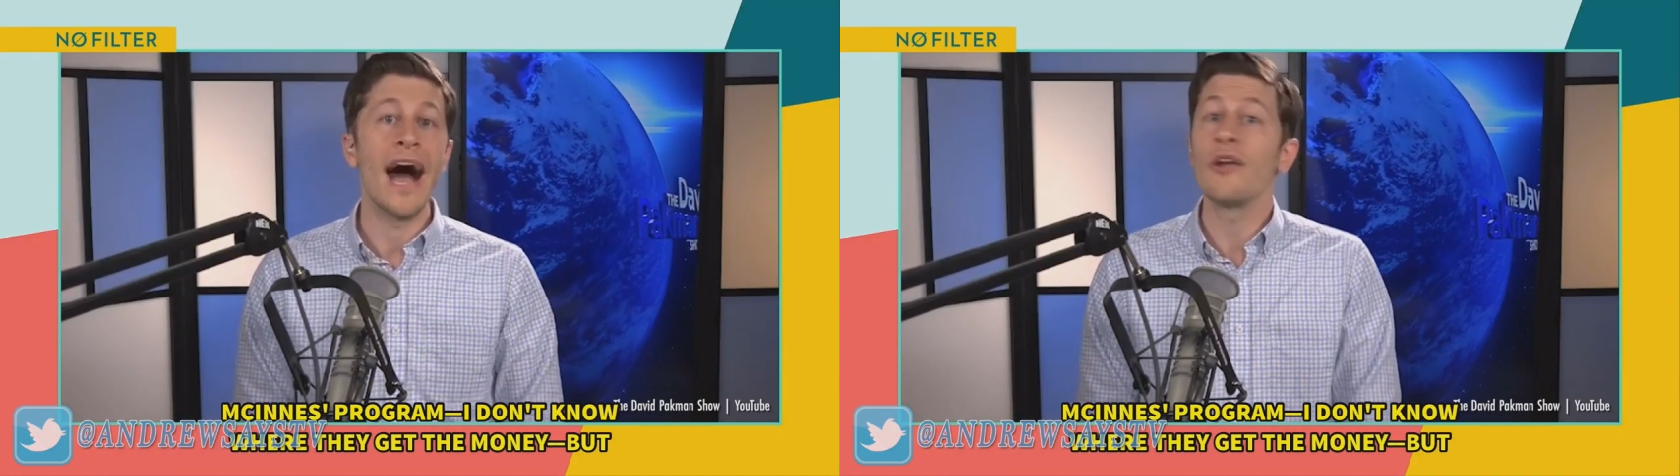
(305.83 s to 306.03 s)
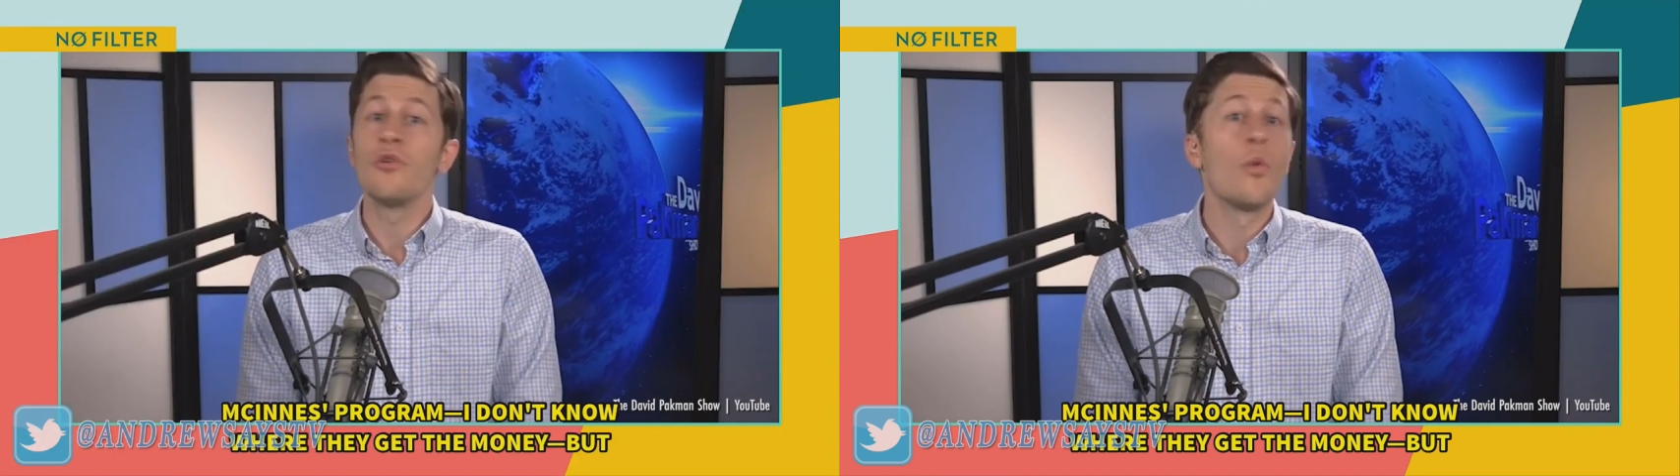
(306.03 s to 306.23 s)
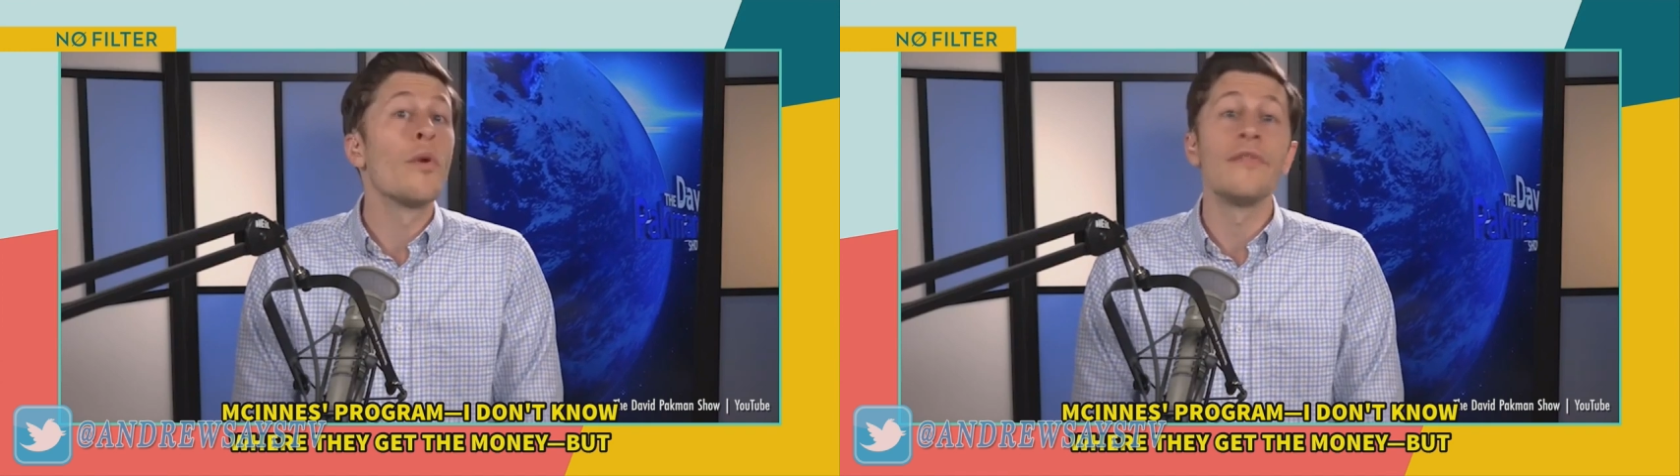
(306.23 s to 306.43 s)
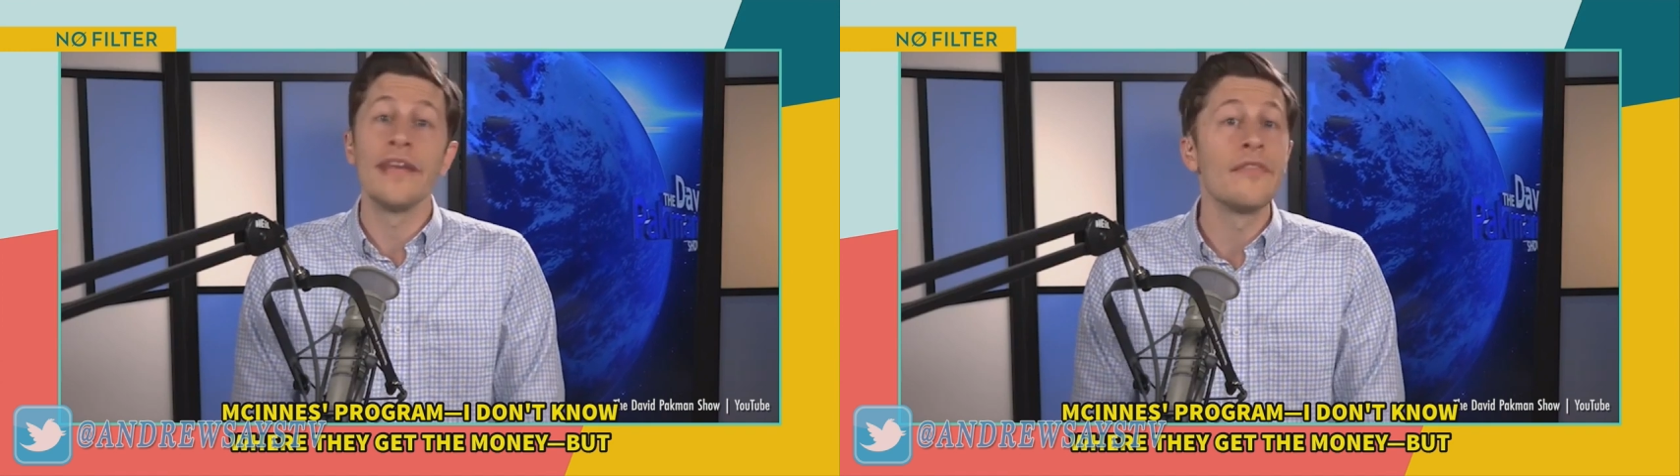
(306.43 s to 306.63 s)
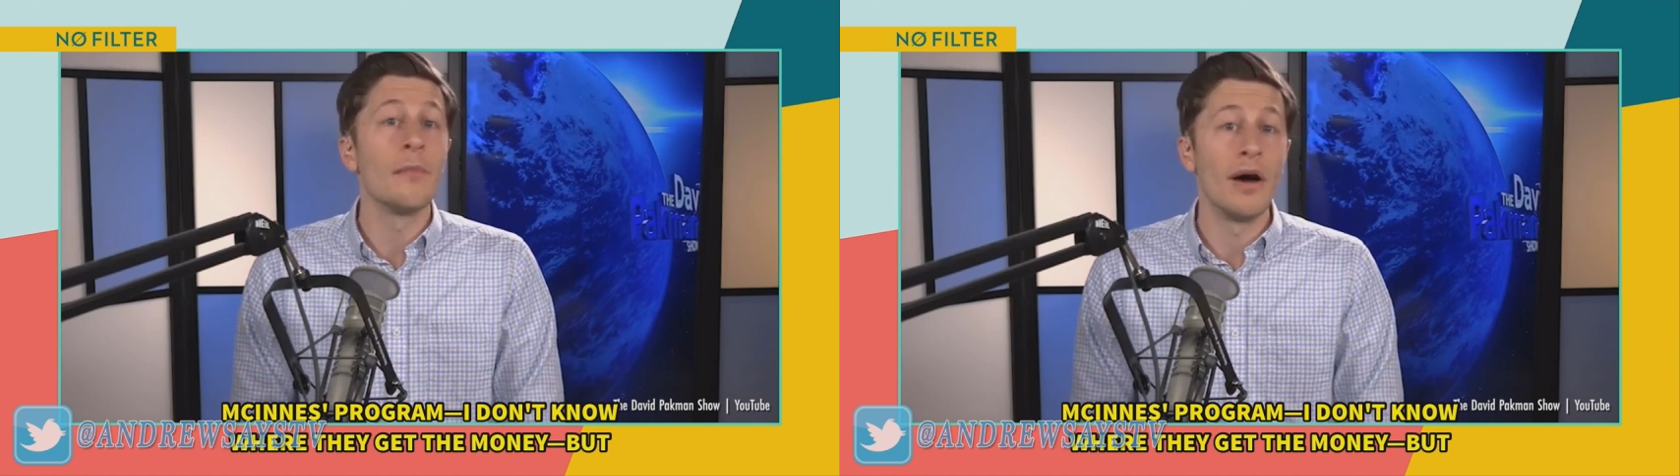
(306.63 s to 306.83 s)
I don't know where
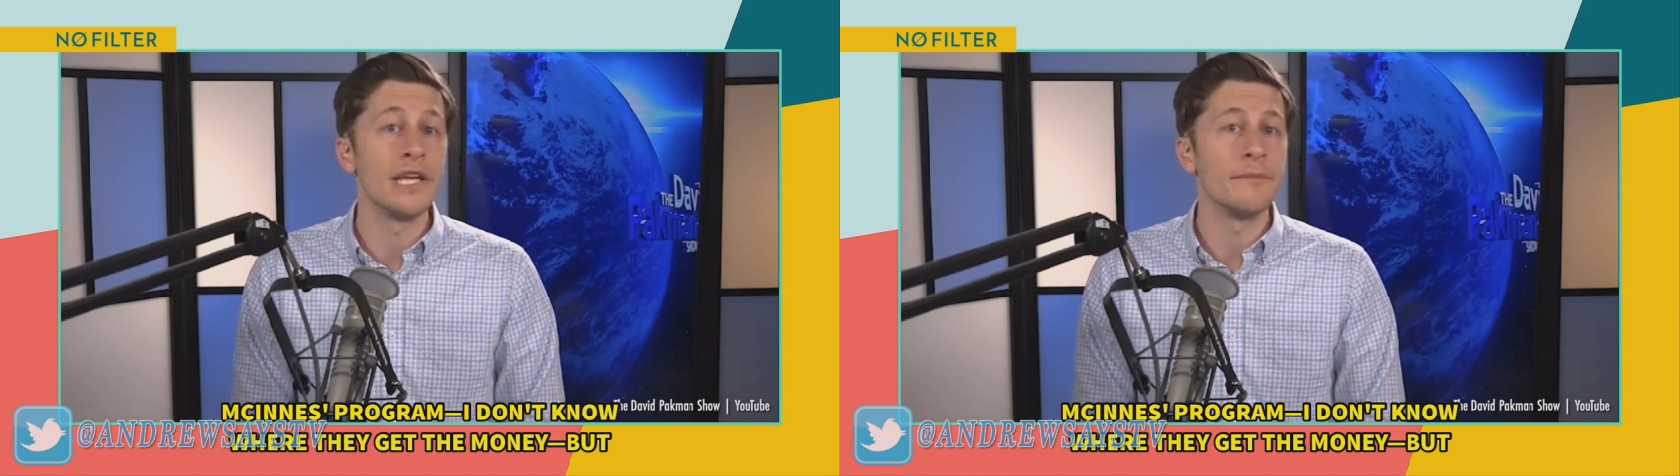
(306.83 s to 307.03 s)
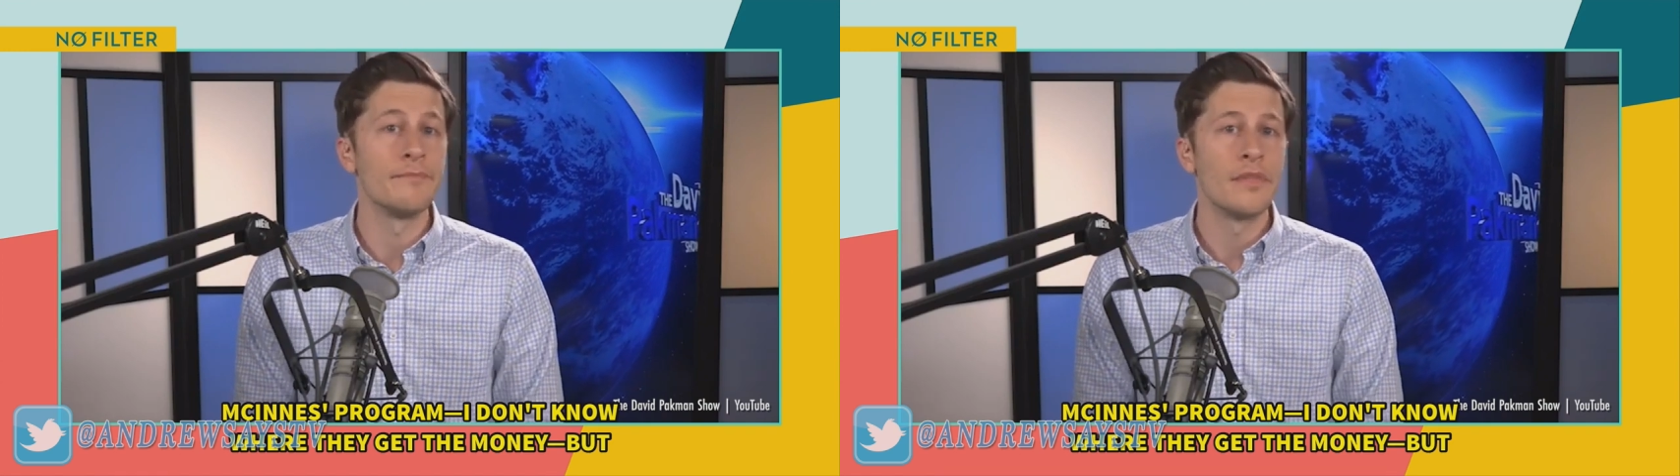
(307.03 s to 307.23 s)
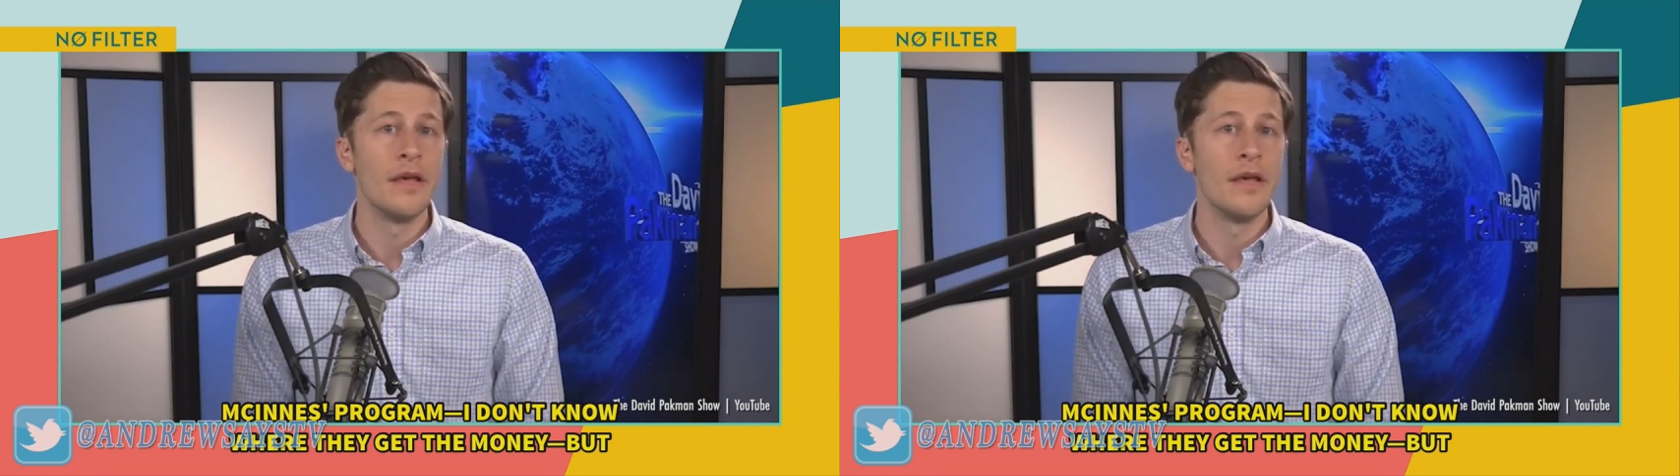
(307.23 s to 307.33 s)
they get the money,